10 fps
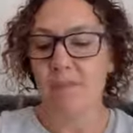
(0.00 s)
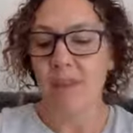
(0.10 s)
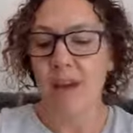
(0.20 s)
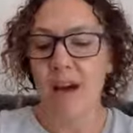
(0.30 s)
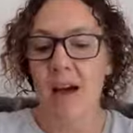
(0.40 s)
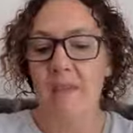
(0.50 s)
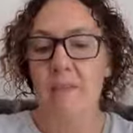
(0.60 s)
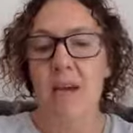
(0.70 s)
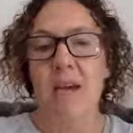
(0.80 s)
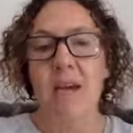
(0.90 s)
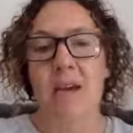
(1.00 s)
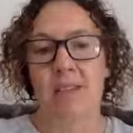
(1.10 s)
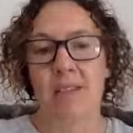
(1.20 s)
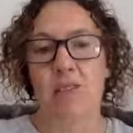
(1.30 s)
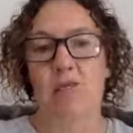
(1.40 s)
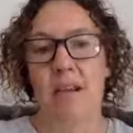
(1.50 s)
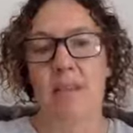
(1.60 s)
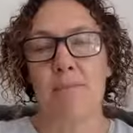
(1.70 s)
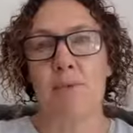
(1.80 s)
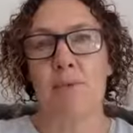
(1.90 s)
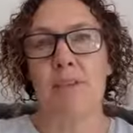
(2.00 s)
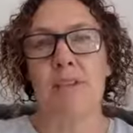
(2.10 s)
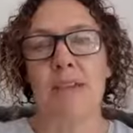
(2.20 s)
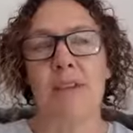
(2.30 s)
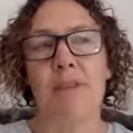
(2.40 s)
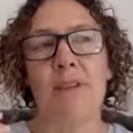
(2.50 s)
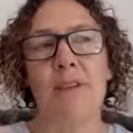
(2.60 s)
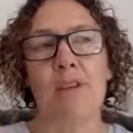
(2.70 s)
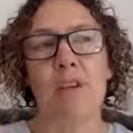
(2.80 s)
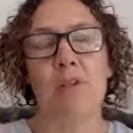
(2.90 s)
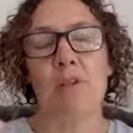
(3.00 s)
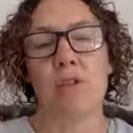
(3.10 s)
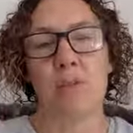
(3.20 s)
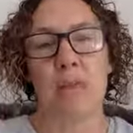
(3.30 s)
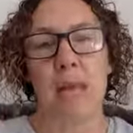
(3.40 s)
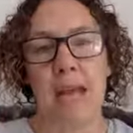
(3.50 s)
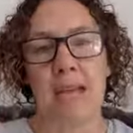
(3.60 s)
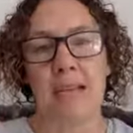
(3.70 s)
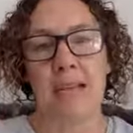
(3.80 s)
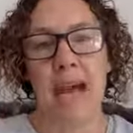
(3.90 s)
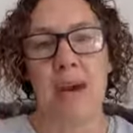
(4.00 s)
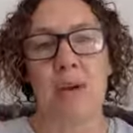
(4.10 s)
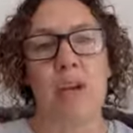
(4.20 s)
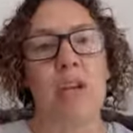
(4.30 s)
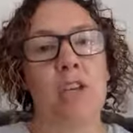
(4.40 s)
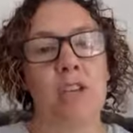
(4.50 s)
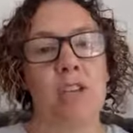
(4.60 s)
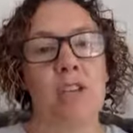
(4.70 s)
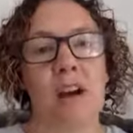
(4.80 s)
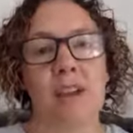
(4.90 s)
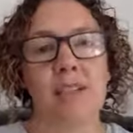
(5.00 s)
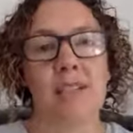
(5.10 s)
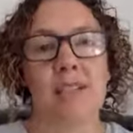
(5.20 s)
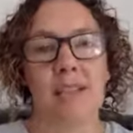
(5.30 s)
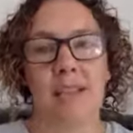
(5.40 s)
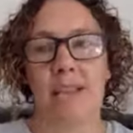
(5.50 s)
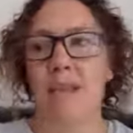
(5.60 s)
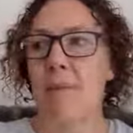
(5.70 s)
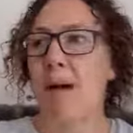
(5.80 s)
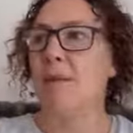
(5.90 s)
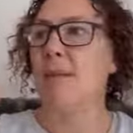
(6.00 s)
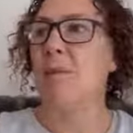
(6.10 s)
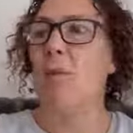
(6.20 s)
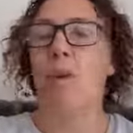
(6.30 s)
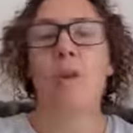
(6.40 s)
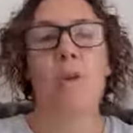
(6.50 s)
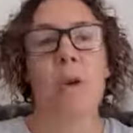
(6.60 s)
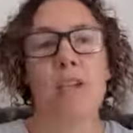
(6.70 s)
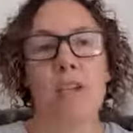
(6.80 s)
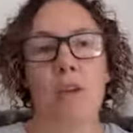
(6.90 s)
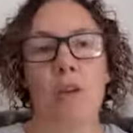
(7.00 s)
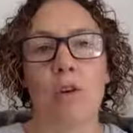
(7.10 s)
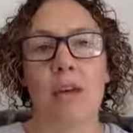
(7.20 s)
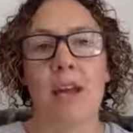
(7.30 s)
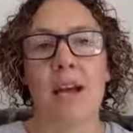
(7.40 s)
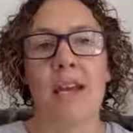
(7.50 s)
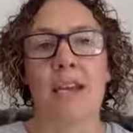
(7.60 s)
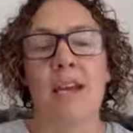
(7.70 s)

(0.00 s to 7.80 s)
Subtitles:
Because it's really important that even if you don't do your planning now, you're starting to think about it, what you want it to look like.